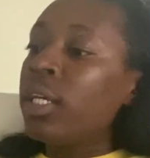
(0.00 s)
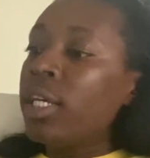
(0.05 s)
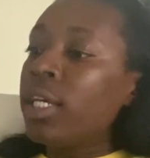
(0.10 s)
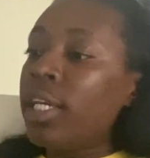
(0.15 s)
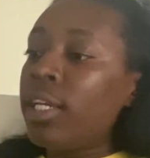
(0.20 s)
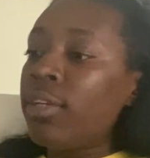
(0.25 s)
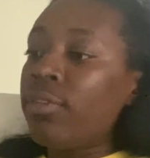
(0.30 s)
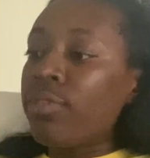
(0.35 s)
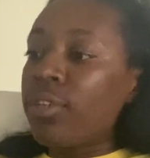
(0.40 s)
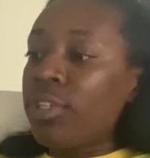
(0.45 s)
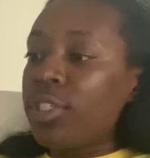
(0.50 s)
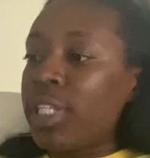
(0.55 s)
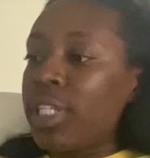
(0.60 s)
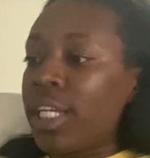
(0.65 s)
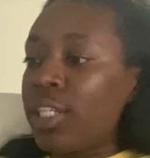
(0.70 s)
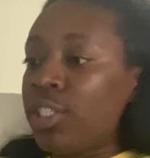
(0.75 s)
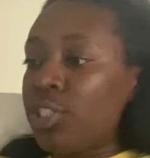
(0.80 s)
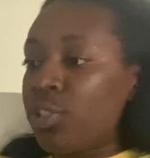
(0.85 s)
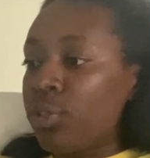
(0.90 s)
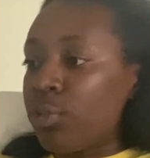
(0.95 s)
Inverse head
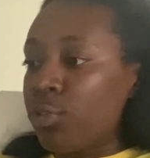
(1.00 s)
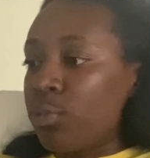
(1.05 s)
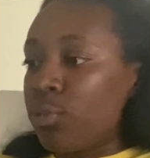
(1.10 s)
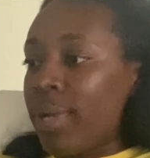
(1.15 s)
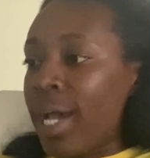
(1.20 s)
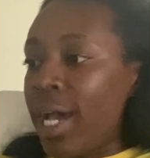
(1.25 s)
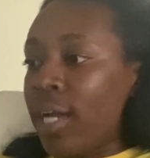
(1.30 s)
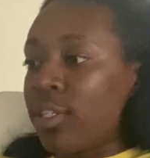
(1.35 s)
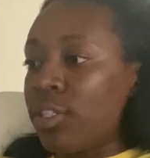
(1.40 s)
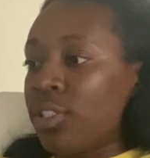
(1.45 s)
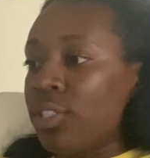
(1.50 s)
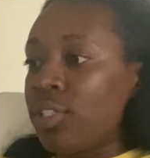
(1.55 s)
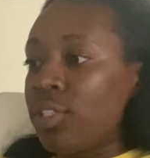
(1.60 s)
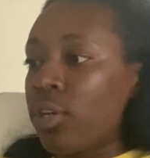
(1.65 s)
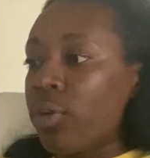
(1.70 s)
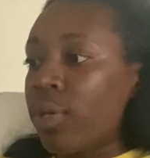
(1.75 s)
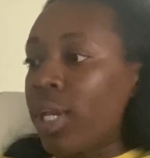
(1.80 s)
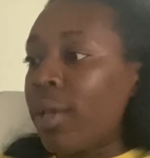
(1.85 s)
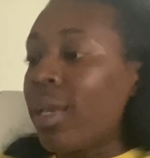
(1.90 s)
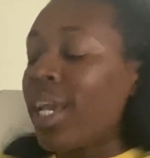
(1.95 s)
and shoulder patterns.
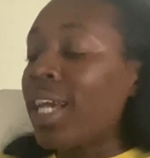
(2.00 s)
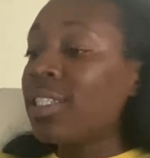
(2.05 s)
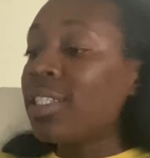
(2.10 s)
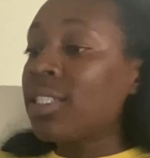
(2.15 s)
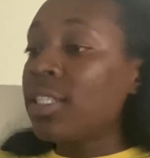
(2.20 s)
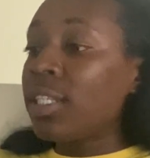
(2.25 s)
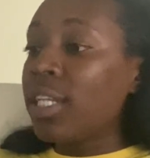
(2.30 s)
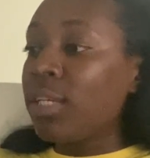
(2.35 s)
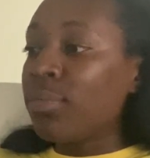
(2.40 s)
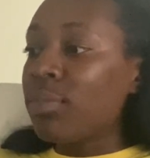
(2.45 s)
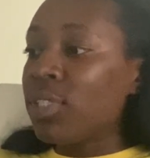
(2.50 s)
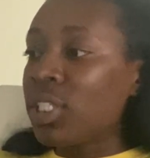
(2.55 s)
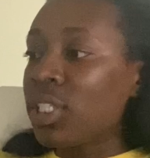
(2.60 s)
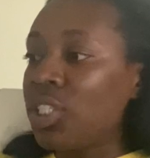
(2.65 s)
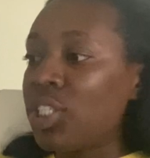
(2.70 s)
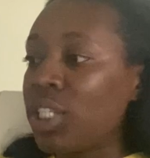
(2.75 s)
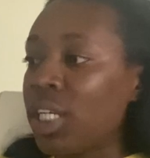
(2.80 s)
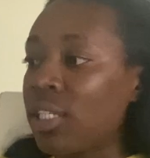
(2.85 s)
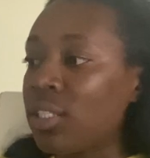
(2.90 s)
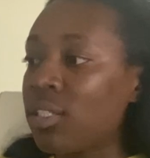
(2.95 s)
Okay, as the name
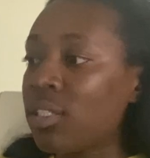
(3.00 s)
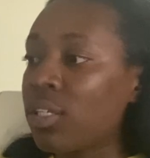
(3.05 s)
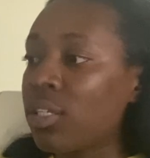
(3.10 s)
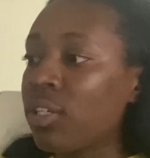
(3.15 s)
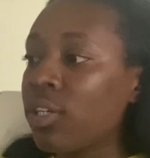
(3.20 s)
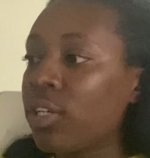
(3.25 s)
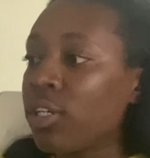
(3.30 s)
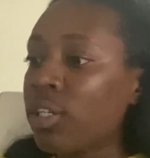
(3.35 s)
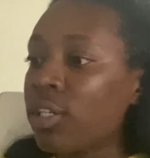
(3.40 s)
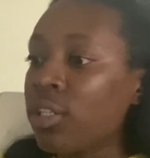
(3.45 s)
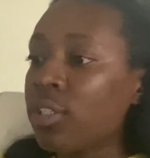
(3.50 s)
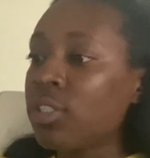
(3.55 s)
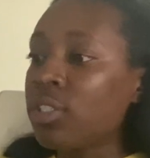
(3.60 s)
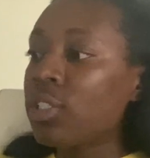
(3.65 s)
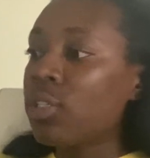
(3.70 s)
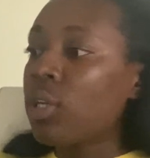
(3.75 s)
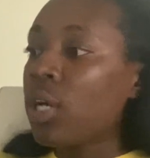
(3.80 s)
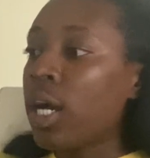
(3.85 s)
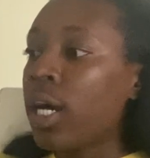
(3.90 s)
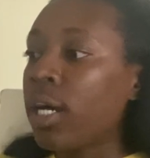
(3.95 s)
suggests, occurs
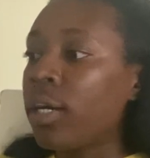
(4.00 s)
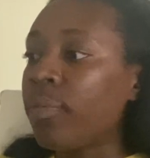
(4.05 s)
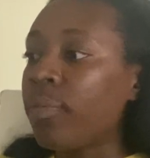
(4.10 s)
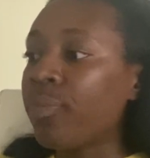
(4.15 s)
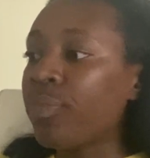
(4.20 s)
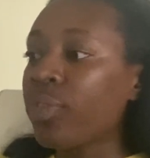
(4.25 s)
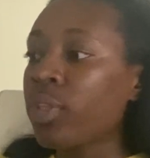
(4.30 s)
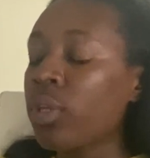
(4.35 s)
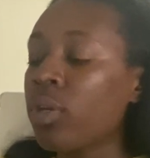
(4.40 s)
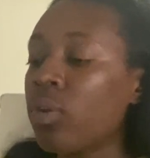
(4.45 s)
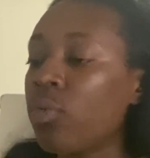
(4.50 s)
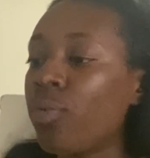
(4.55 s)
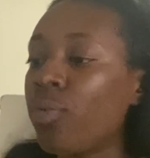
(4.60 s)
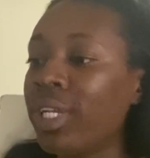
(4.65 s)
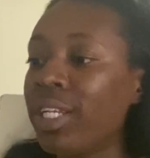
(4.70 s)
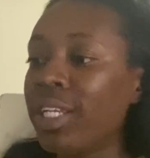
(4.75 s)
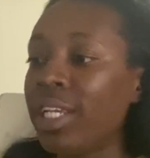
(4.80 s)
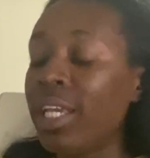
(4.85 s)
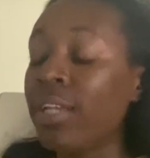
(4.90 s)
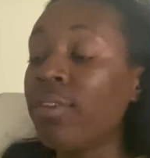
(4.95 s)
when
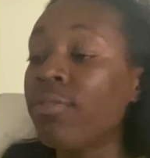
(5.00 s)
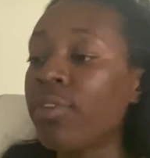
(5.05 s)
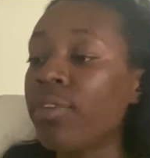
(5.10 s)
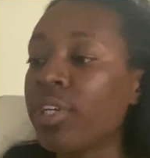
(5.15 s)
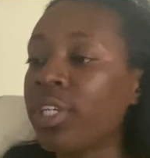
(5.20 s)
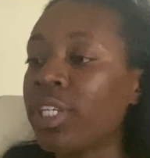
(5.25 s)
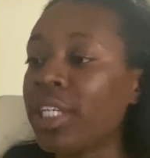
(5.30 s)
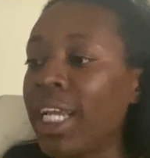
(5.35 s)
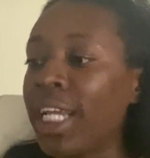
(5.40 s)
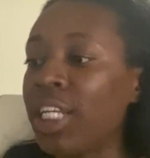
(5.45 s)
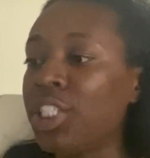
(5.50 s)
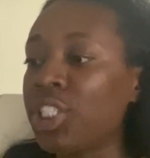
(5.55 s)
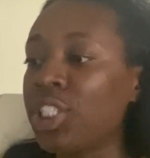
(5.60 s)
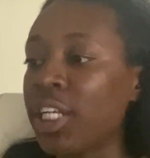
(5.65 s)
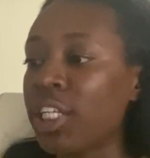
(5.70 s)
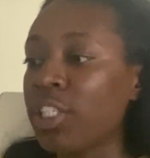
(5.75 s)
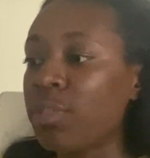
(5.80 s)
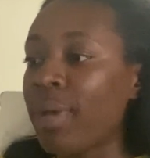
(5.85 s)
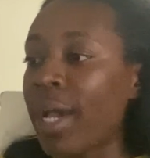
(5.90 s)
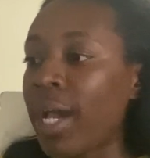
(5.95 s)
an inverted
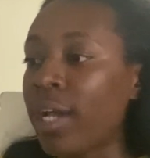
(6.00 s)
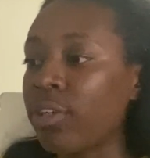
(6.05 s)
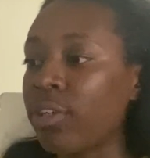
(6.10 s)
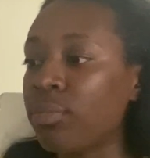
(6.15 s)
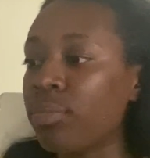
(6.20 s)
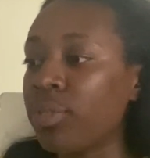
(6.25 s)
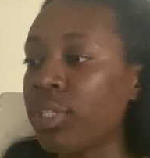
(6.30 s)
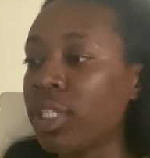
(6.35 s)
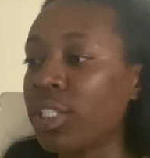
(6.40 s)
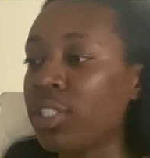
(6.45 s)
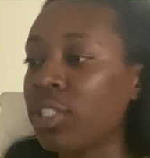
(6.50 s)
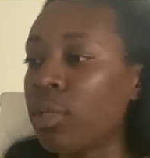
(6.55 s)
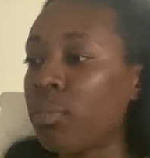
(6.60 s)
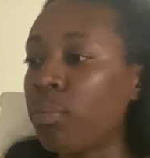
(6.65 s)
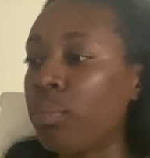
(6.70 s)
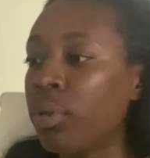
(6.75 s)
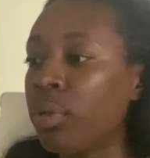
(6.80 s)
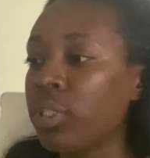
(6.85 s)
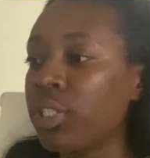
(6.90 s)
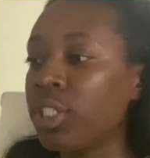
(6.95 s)
H&S pattern predicts a
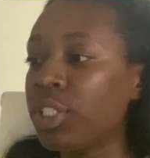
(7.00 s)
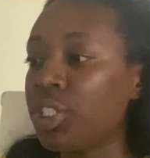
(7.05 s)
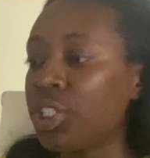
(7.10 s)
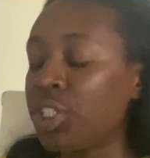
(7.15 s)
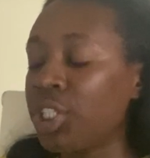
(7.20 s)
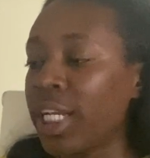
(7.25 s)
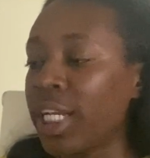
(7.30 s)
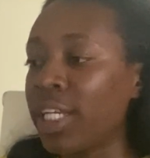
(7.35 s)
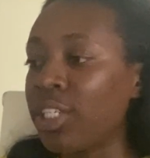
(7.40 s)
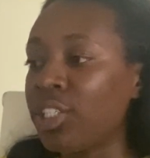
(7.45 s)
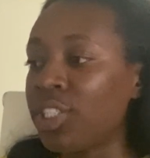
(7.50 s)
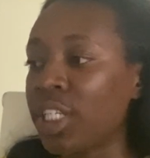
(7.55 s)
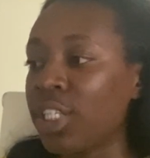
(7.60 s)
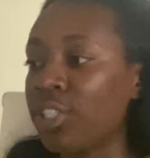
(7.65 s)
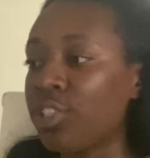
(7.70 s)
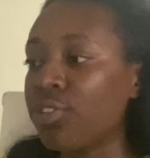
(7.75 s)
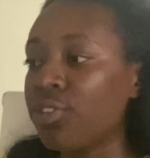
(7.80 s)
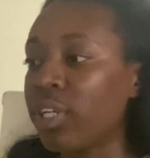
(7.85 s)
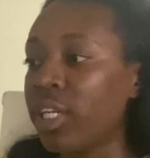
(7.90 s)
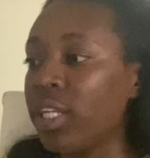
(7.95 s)
bullish change in
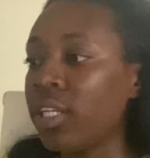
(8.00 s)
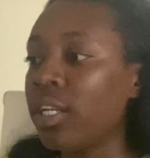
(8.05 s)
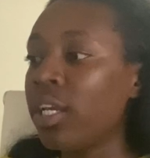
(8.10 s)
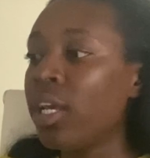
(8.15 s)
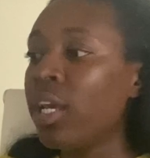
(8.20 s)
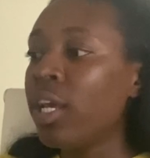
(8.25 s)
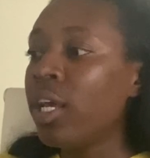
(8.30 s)
trend.